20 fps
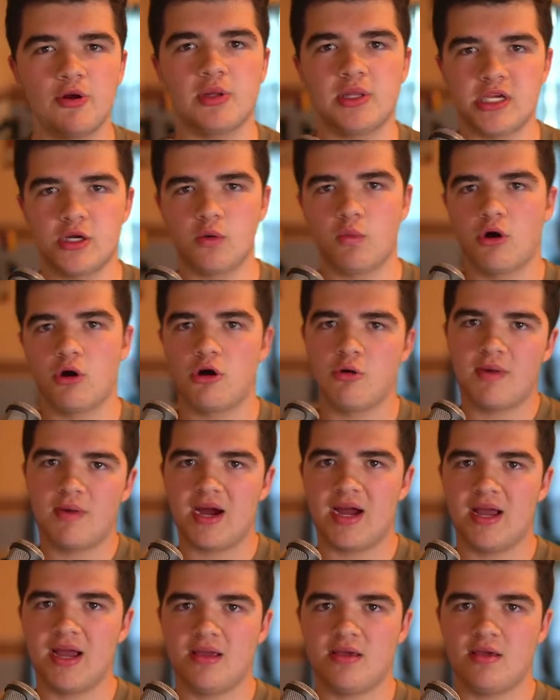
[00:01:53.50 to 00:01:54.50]
where
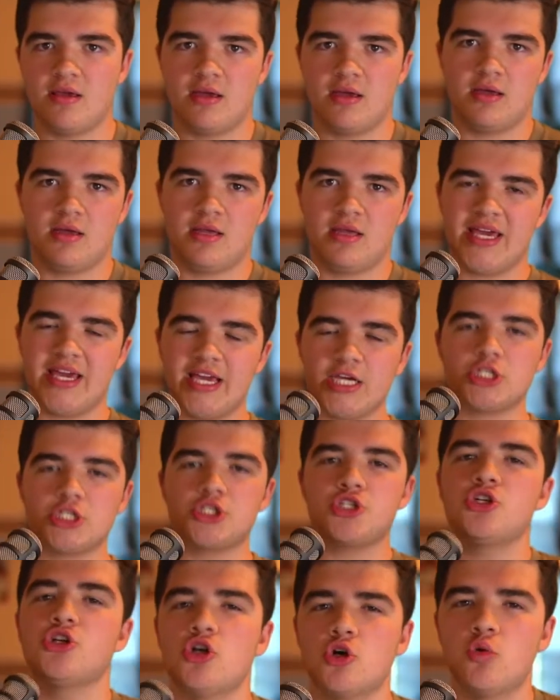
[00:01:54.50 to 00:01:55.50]
my
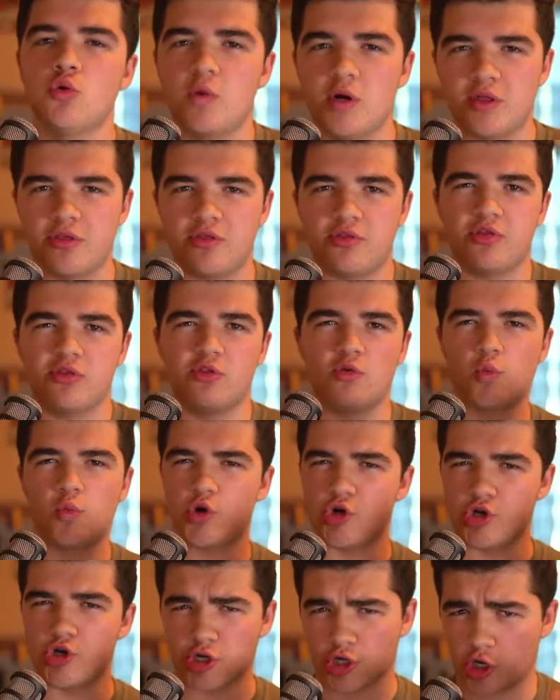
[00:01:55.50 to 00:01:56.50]
issue with the
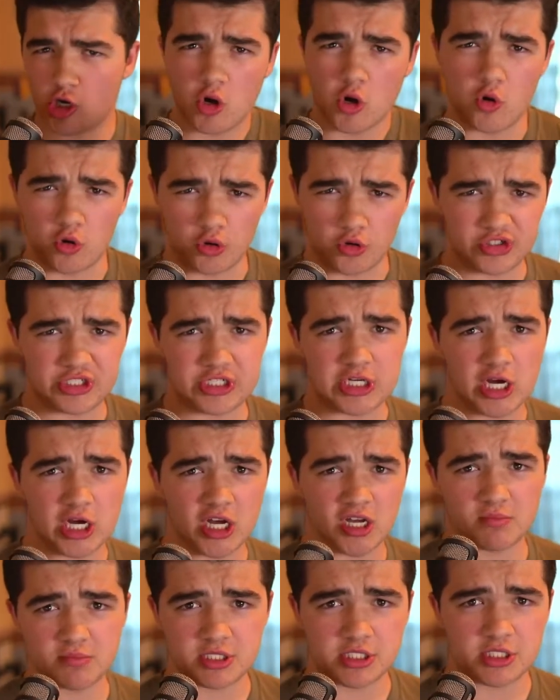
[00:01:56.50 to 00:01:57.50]
word cult
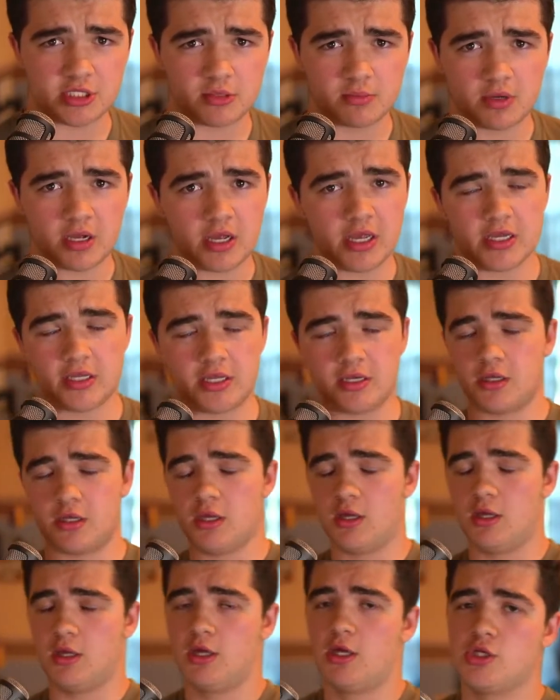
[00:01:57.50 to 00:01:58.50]
comes to mind.
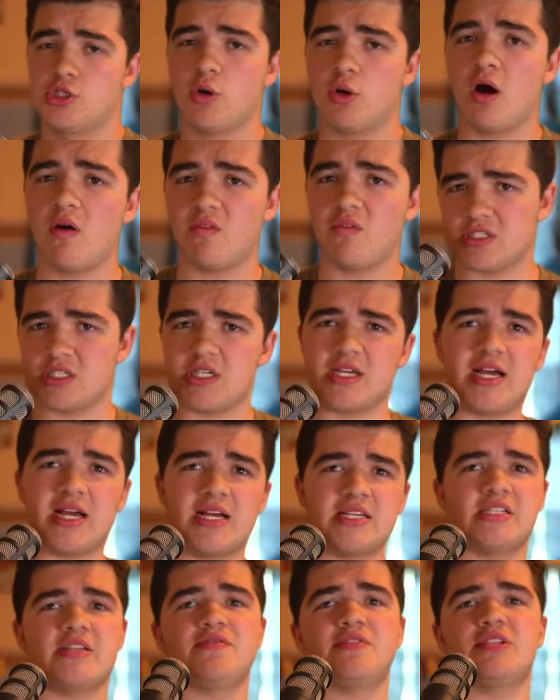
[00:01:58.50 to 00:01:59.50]
So obviously,
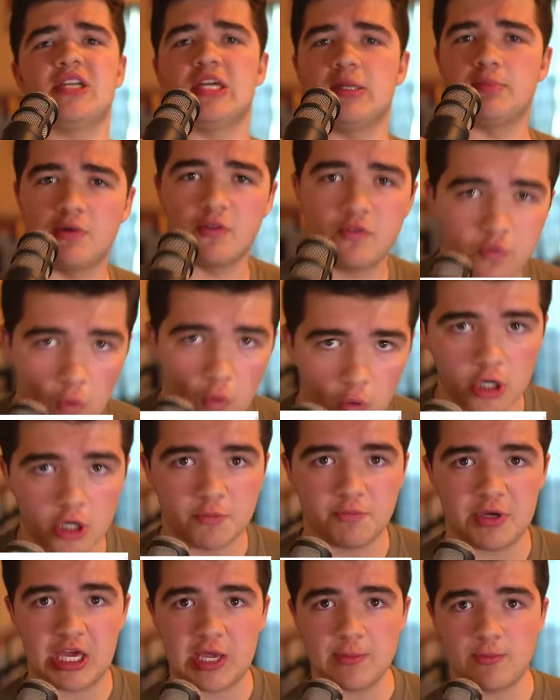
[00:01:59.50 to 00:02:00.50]
as I've said before,
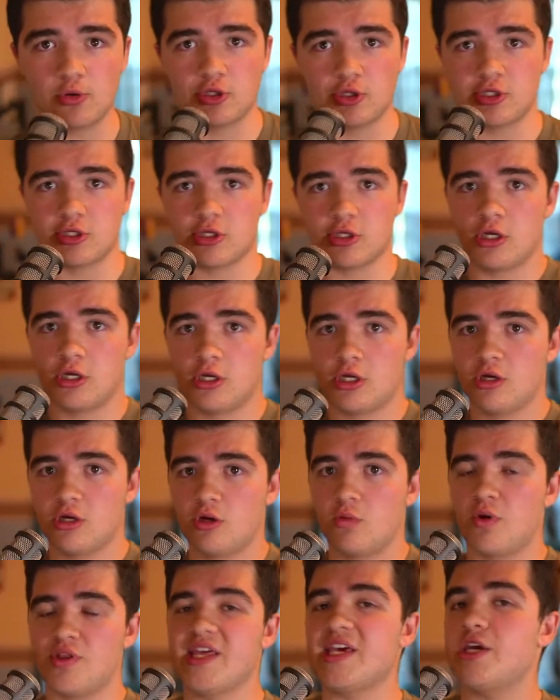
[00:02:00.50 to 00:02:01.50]
people,
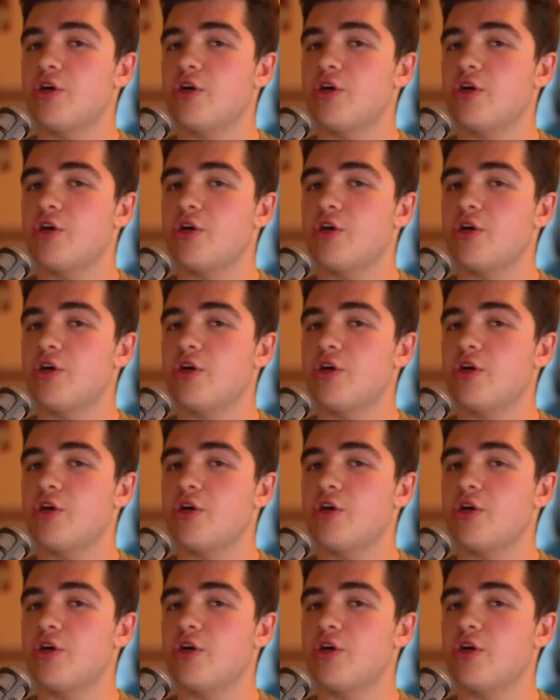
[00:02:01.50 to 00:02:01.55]
when they hear